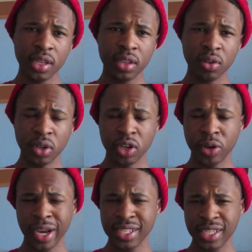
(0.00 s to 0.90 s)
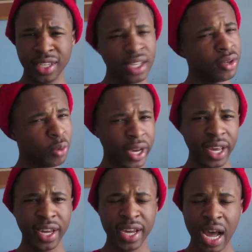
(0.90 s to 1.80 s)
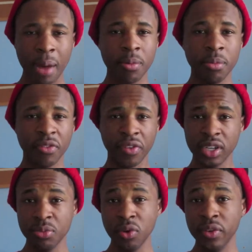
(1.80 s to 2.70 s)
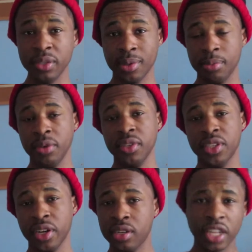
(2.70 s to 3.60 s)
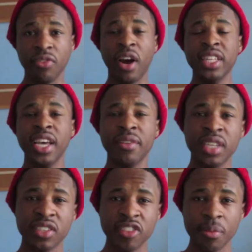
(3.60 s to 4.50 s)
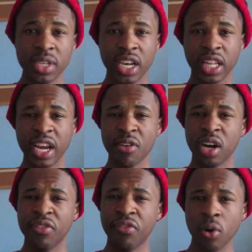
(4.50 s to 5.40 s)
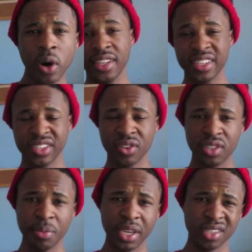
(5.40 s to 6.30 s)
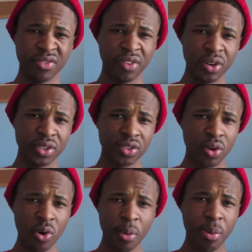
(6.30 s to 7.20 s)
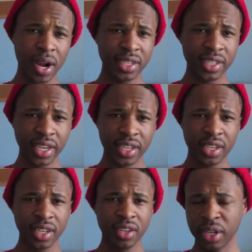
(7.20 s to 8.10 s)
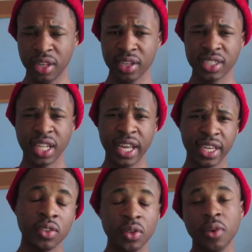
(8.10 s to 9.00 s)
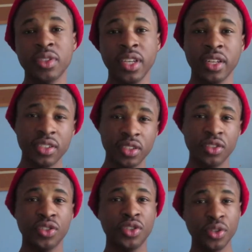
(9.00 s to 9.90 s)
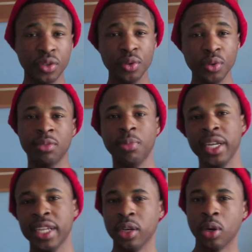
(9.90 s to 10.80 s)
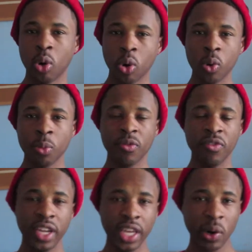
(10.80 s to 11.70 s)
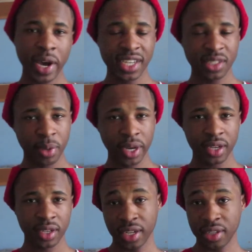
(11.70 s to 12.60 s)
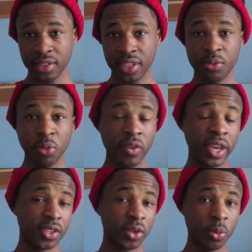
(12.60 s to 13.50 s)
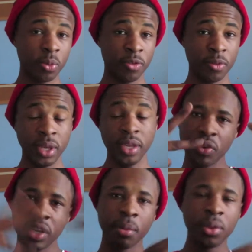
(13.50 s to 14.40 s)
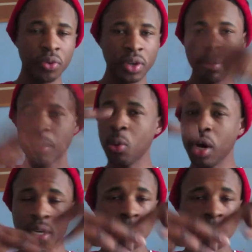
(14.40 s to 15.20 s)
you know, the weird cop in the first movie is supposed to be returned. The director of this film is Claron Foy. This is going to be his first horror project, what it looks like. So if Sinister 2 brings back that home video aspect, and this movie has hope for me. Number 3, number what?